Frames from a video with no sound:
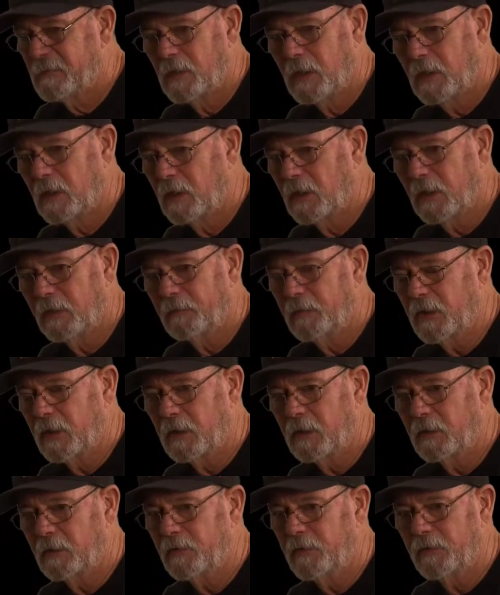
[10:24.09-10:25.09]
and I haven't
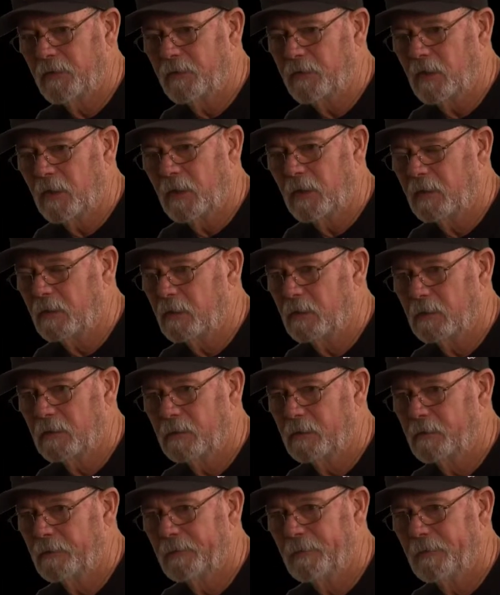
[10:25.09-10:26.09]
had a desire to
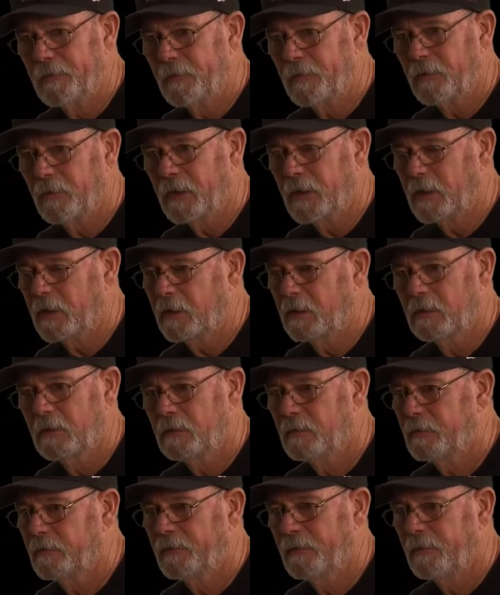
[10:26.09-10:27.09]
drink
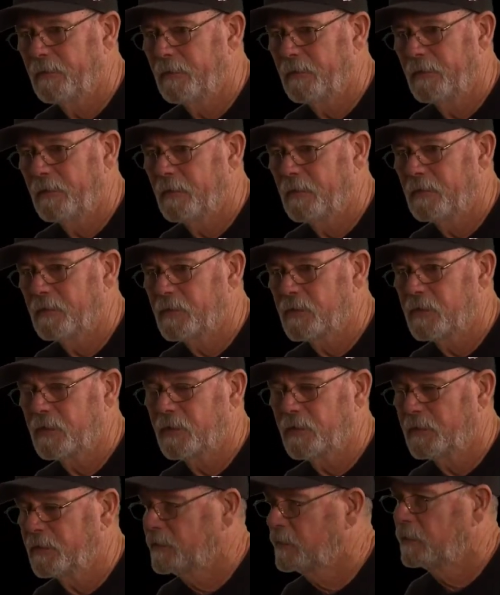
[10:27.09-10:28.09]

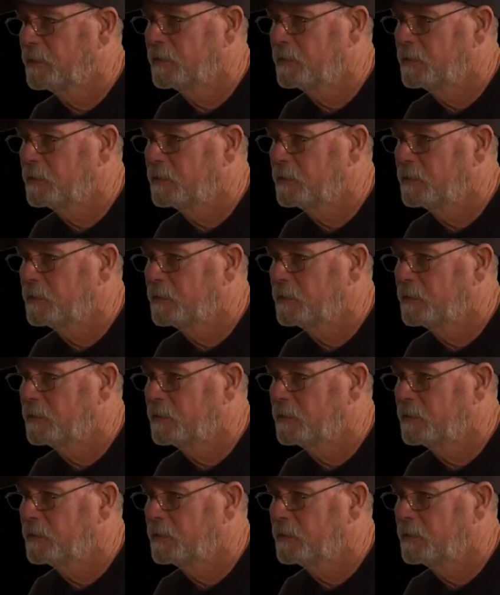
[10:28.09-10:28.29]
since.